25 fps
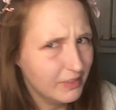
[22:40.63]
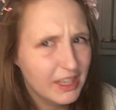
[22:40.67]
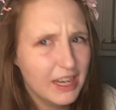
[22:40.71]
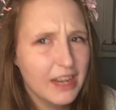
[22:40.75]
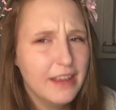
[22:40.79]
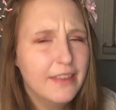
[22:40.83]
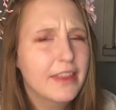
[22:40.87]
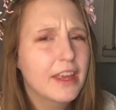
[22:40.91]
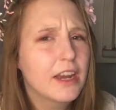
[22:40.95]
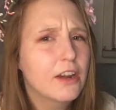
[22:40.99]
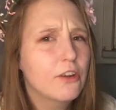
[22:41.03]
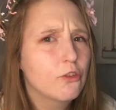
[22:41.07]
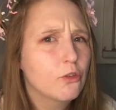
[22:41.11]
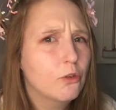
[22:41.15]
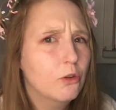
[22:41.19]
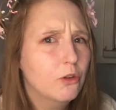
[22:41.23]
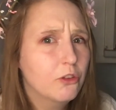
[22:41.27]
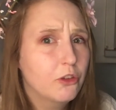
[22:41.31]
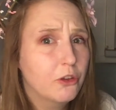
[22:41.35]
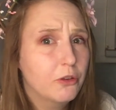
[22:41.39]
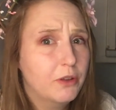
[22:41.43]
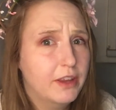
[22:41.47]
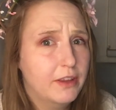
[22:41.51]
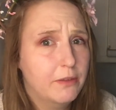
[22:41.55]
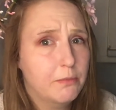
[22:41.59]
There's
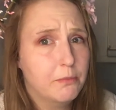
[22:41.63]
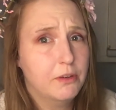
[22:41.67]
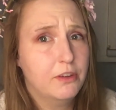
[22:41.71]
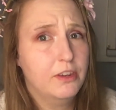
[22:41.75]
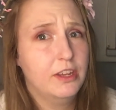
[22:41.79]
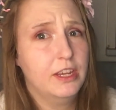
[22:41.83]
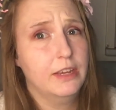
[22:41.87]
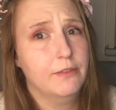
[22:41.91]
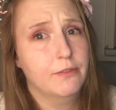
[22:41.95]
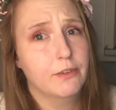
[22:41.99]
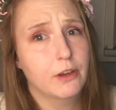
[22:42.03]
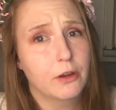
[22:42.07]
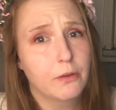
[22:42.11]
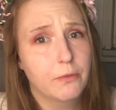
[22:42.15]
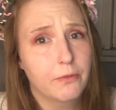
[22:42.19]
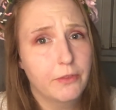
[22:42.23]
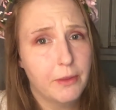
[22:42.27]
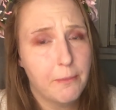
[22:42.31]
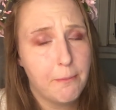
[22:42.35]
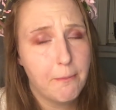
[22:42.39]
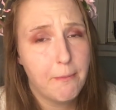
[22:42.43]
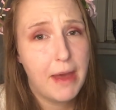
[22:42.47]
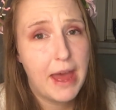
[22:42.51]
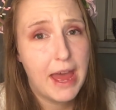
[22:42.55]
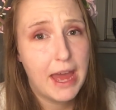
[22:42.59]
also this motif of the
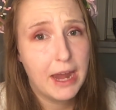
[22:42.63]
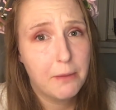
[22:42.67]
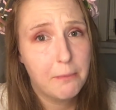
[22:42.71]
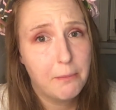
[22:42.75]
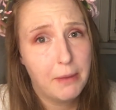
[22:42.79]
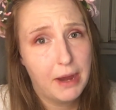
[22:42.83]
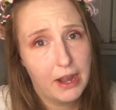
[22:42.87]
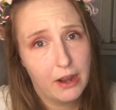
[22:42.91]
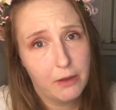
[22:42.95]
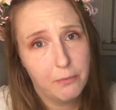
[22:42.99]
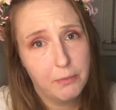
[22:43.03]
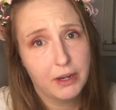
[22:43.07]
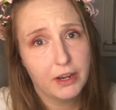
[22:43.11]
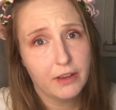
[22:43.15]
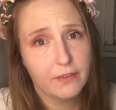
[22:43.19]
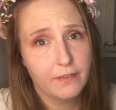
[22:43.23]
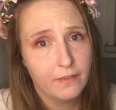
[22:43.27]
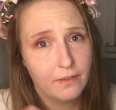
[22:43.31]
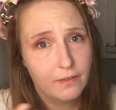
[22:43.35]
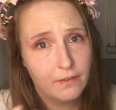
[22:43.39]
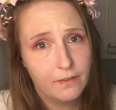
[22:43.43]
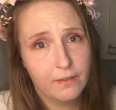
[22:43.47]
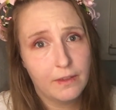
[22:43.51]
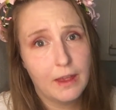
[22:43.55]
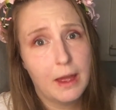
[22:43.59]
man bear, because
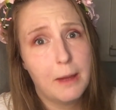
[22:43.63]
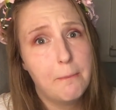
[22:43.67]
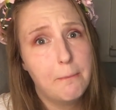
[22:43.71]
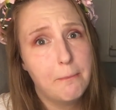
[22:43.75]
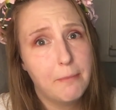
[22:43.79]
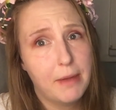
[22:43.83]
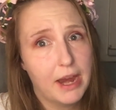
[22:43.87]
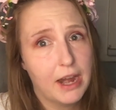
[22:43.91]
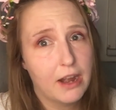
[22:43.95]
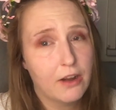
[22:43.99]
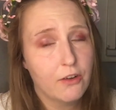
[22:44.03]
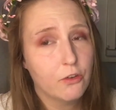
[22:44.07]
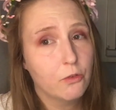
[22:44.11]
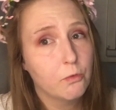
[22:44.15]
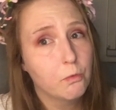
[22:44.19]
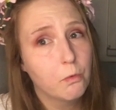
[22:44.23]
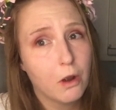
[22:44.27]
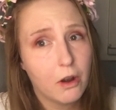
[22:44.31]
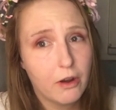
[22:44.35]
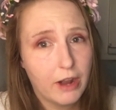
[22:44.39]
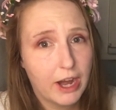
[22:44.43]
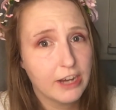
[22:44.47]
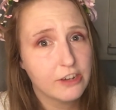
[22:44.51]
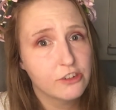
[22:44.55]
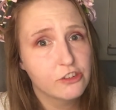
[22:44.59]
some bears were
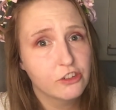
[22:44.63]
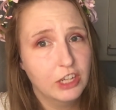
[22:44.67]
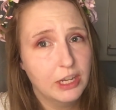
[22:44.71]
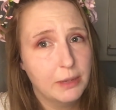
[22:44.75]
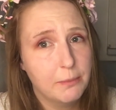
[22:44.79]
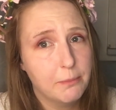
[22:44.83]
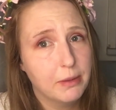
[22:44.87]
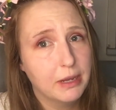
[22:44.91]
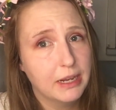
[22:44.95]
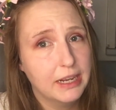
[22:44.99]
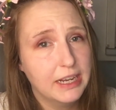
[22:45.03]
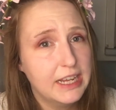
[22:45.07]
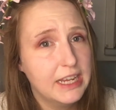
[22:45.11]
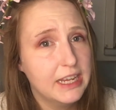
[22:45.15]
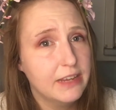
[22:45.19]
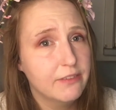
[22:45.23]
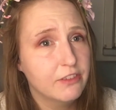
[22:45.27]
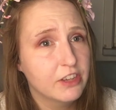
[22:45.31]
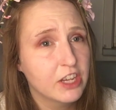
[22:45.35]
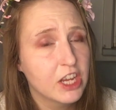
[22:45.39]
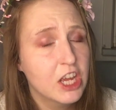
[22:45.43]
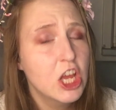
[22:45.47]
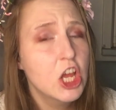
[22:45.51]
actually believed